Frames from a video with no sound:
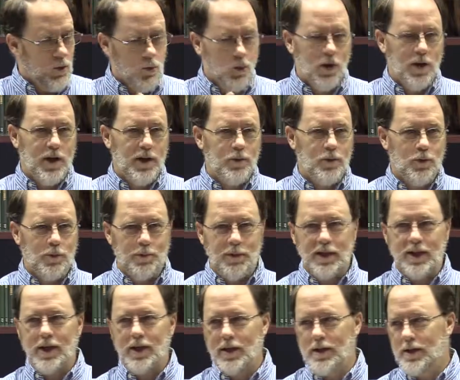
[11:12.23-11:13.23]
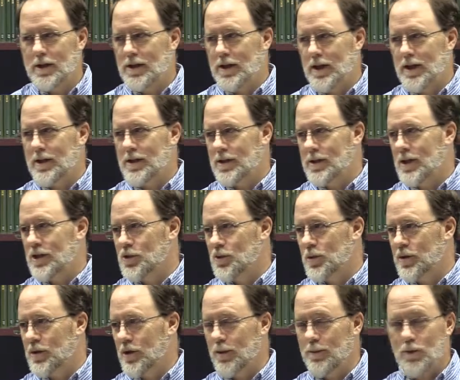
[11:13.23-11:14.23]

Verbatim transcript: One, we're beginning to get in touch with our,